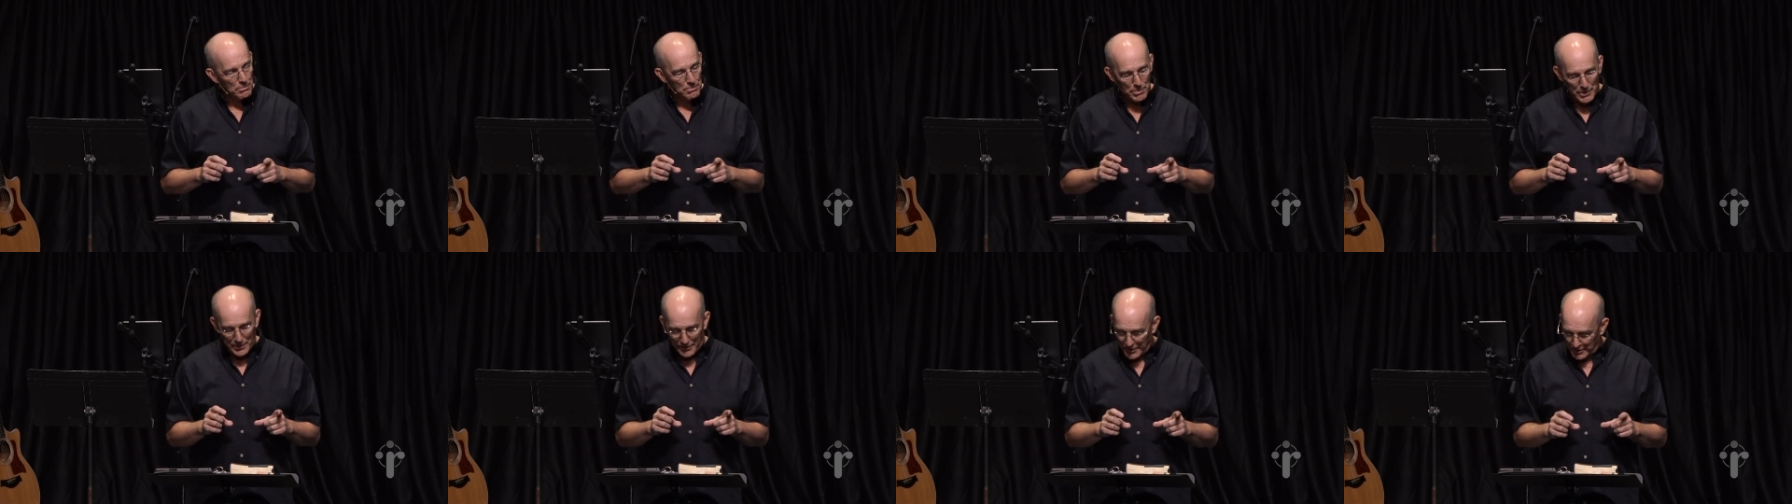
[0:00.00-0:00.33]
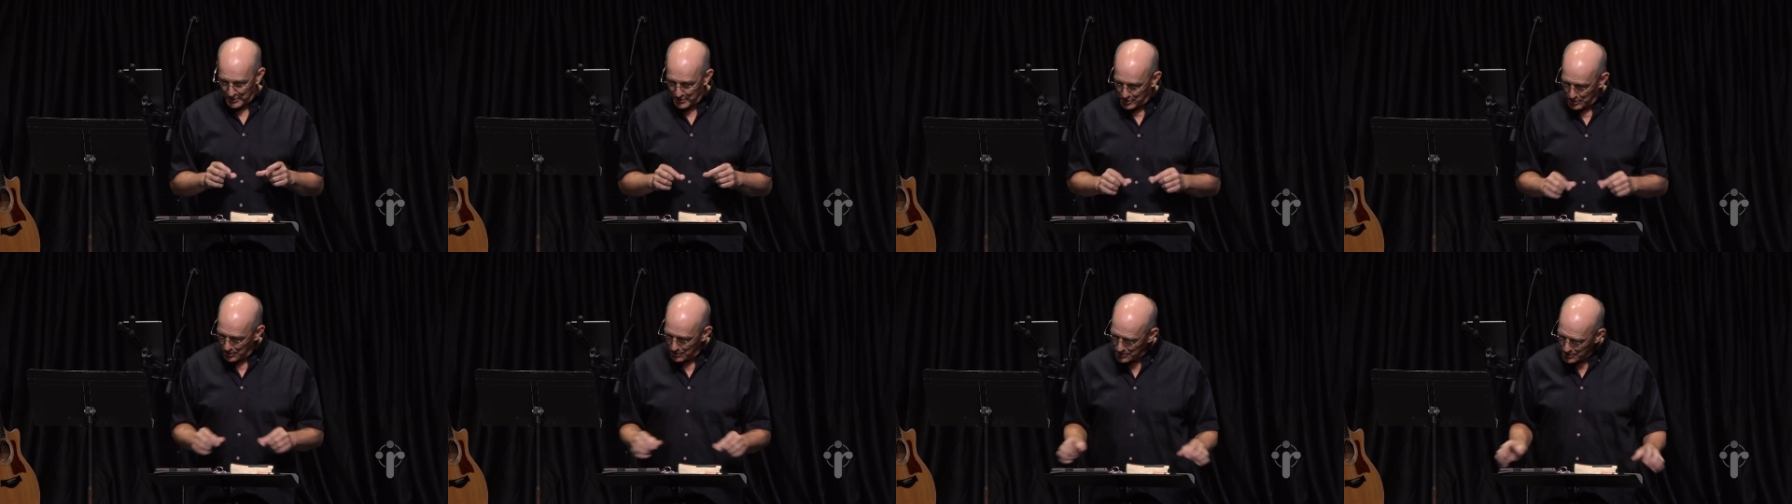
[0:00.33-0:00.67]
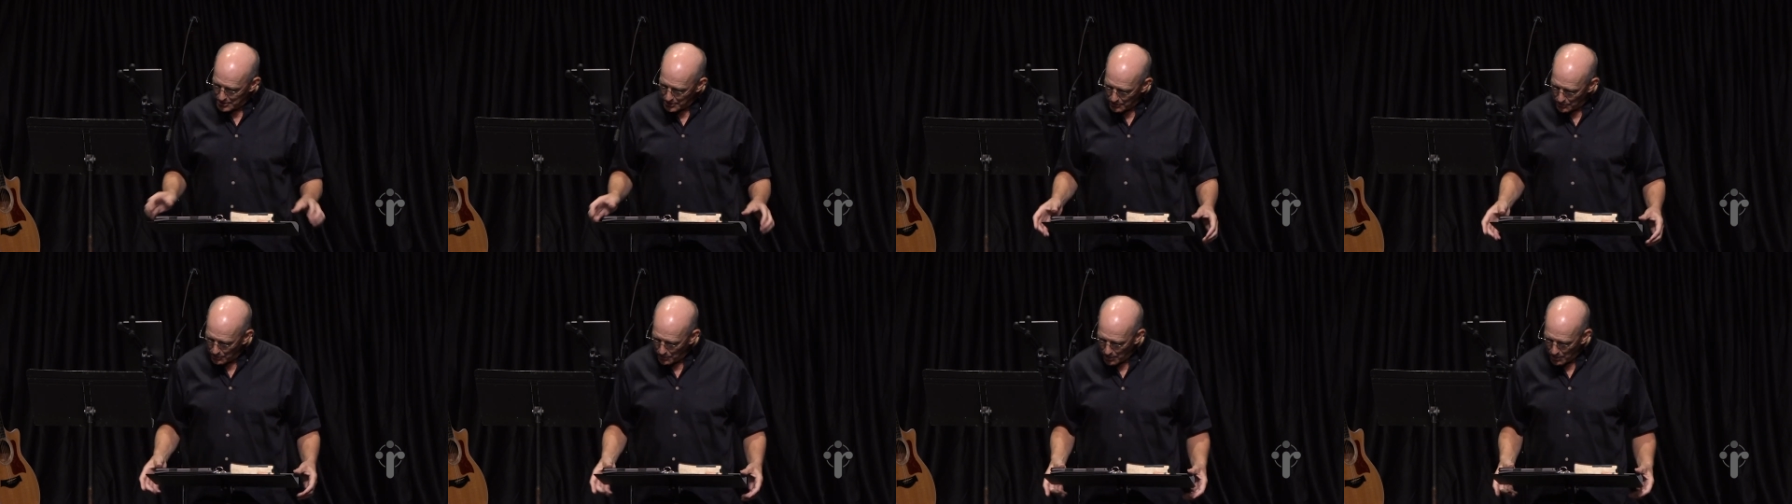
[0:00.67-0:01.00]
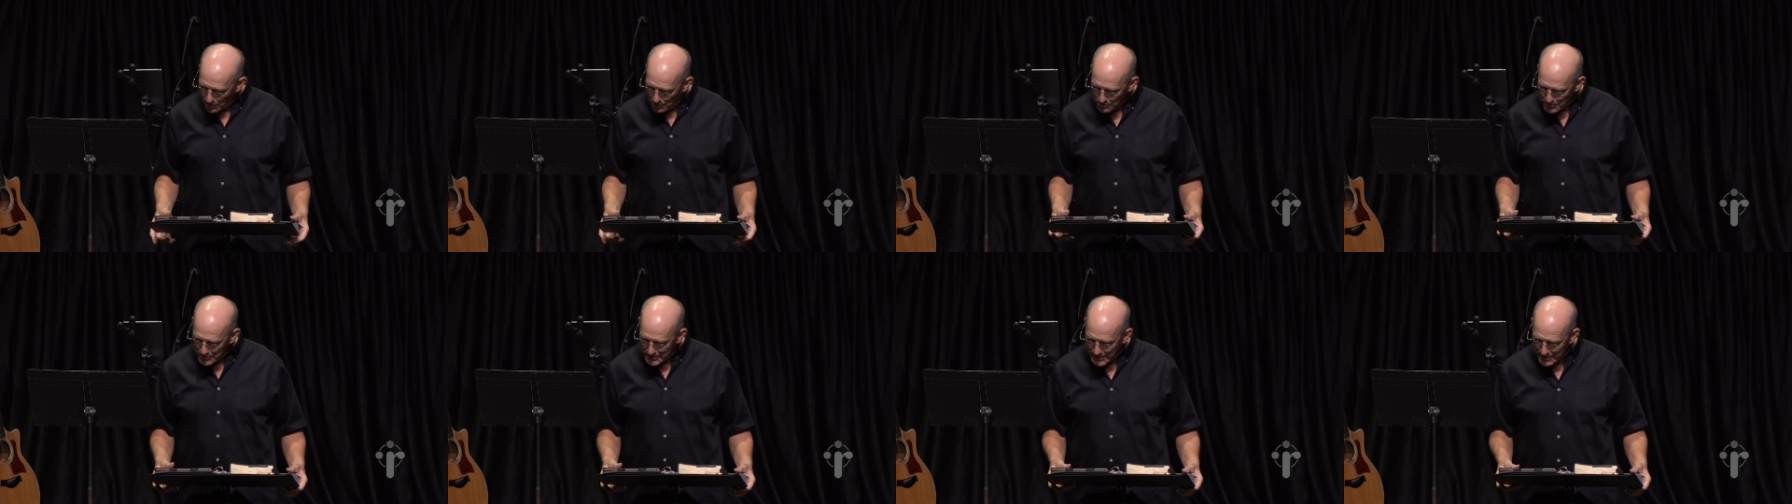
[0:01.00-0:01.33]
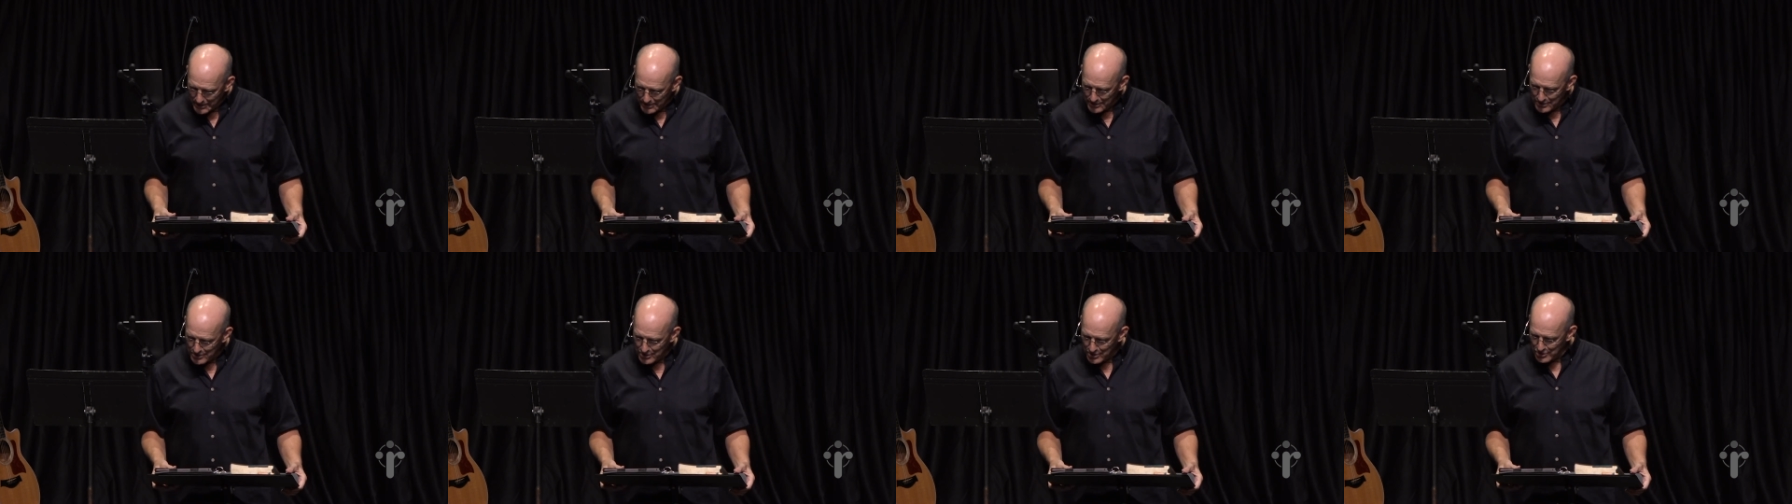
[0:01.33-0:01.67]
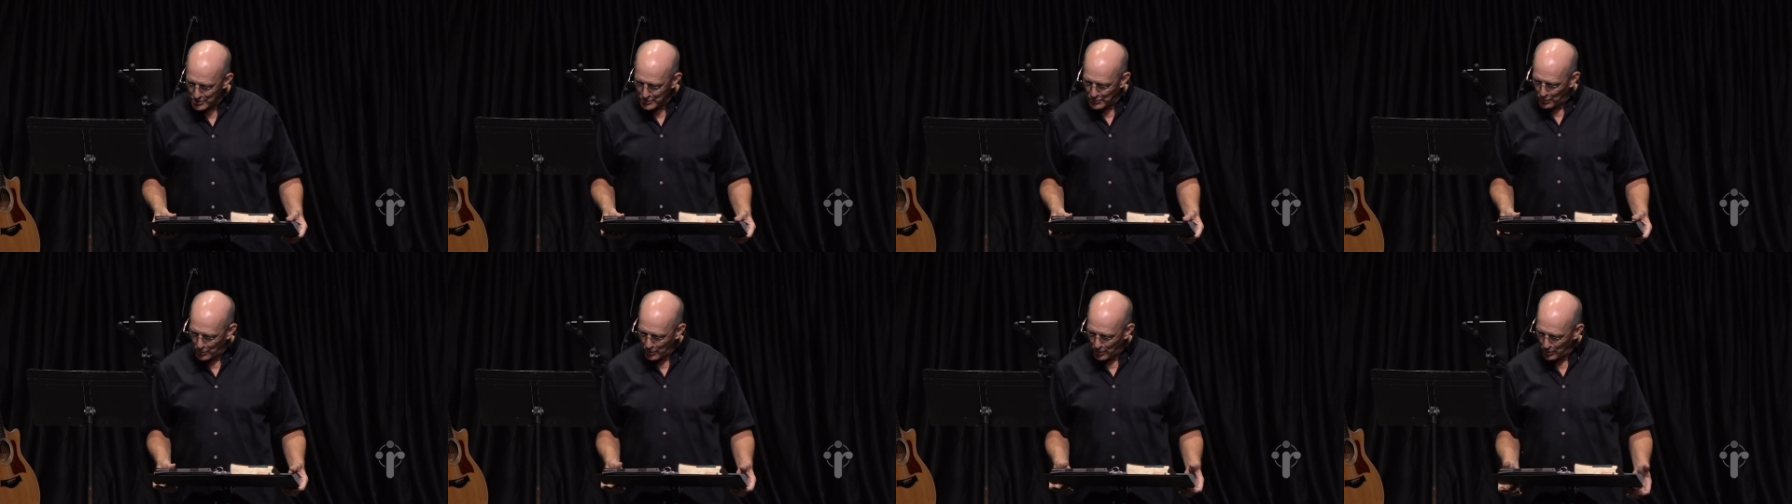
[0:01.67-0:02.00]
But the church in Rome didn't
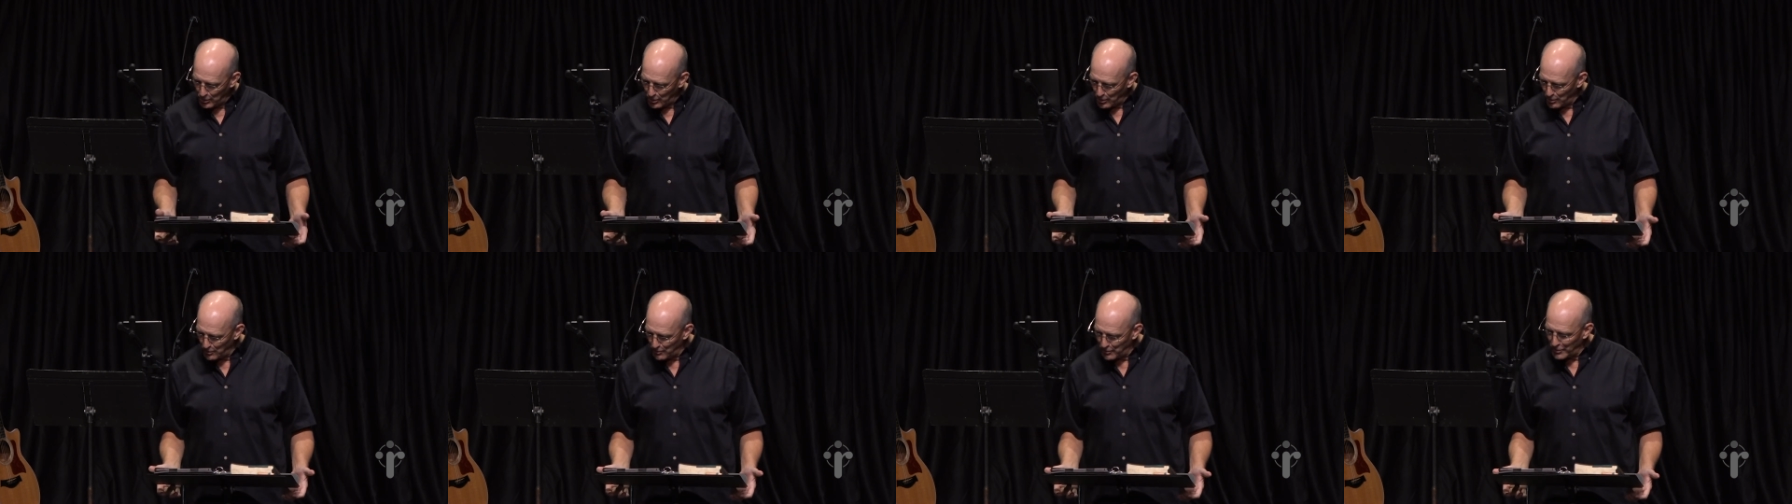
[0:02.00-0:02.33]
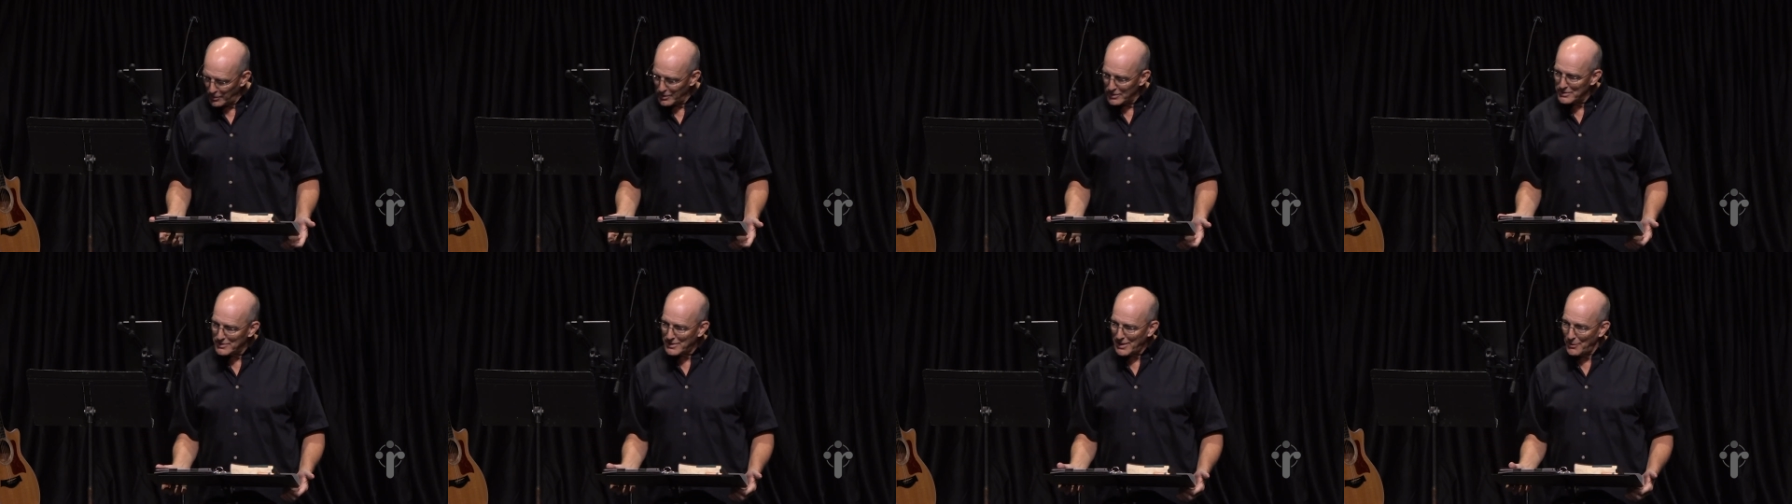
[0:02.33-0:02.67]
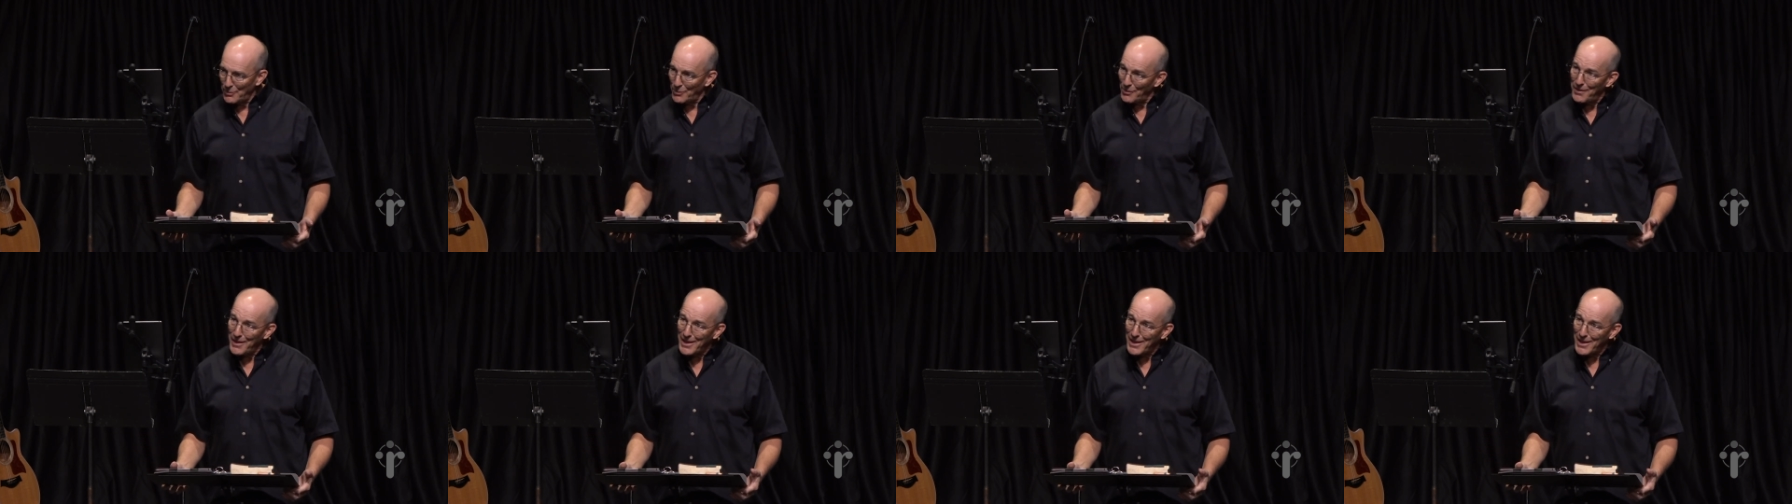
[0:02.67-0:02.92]
just roll over and say, well,